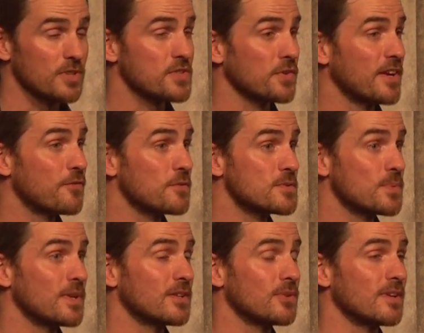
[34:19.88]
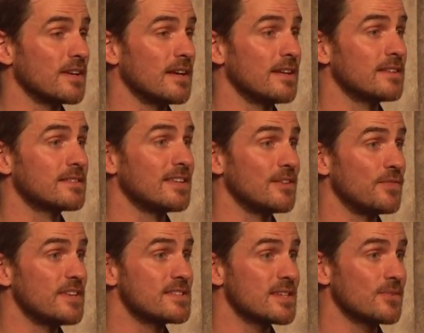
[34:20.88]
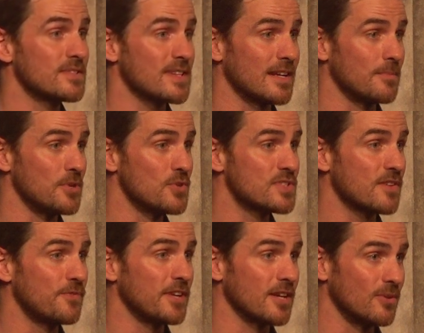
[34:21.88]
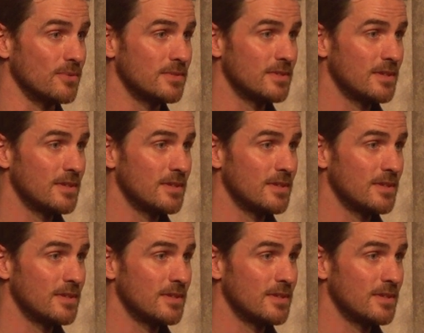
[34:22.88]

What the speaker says: What's the difference between doing a TV series and a music video?